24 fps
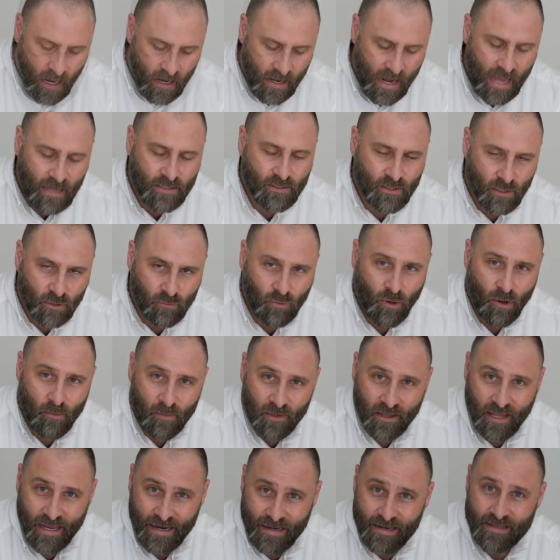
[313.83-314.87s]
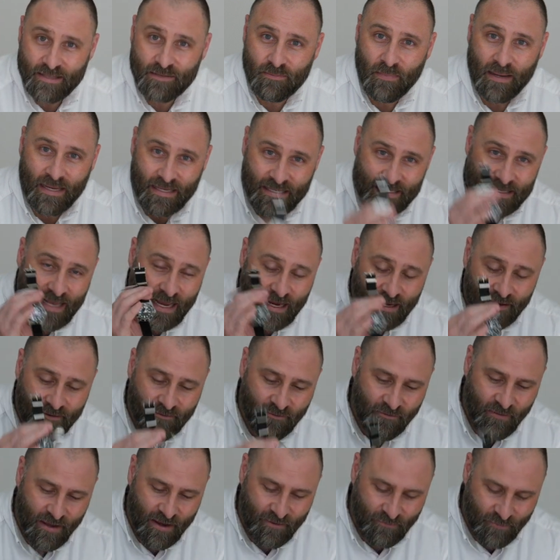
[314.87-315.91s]
Next to chromalite, it's my second
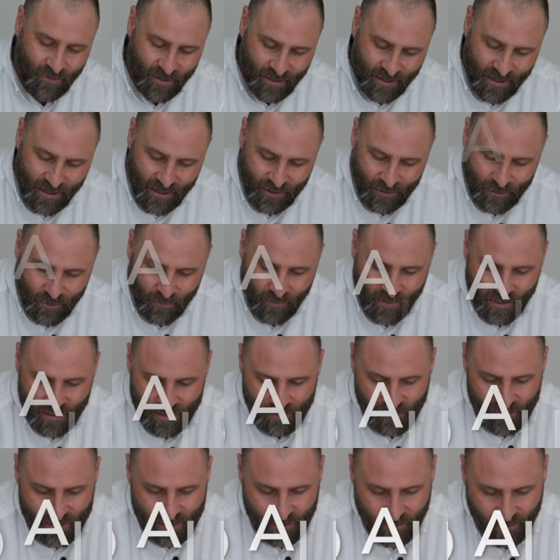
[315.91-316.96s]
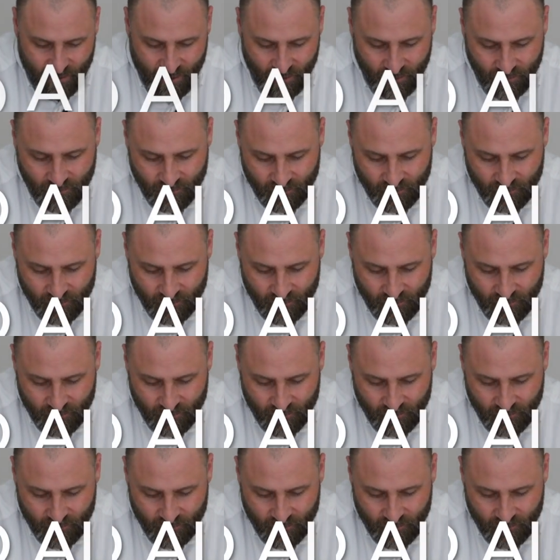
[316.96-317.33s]
favorite luminous material.